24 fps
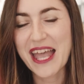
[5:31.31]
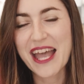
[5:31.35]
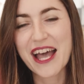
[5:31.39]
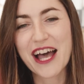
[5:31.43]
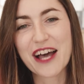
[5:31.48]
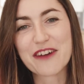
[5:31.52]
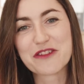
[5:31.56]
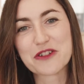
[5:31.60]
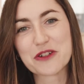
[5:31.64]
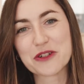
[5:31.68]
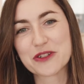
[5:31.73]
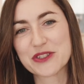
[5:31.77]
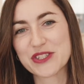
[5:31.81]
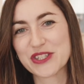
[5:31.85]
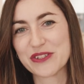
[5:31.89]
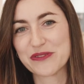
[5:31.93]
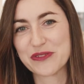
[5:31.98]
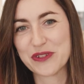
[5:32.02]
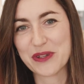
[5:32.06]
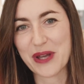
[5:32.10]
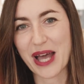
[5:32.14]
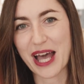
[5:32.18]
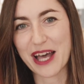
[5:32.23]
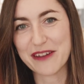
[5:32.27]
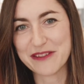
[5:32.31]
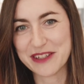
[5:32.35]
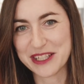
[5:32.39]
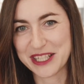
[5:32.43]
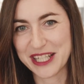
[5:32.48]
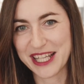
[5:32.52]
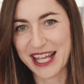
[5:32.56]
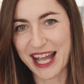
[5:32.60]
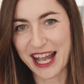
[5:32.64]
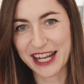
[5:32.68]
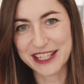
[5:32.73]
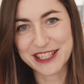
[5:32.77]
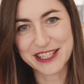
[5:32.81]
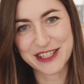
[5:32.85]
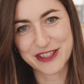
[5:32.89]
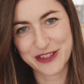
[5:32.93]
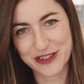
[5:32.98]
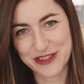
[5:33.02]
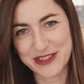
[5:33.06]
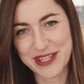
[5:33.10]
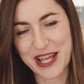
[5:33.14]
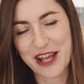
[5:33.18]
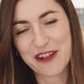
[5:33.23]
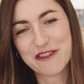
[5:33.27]
Of course, if you have any ideas
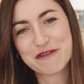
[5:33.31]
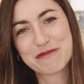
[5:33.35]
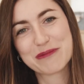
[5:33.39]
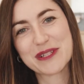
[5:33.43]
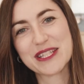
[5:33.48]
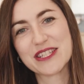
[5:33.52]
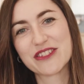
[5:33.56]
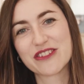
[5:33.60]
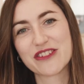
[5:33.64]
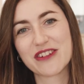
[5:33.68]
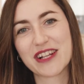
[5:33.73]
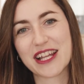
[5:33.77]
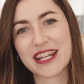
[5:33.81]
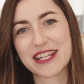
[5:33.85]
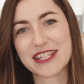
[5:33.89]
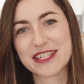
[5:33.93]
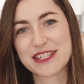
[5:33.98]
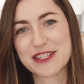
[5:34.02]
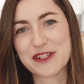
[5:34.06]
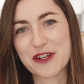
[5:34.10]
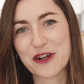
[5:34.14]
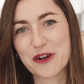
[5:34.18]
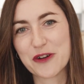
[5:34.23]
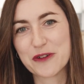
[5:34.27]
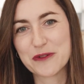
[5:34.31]
yourself, please do let us know.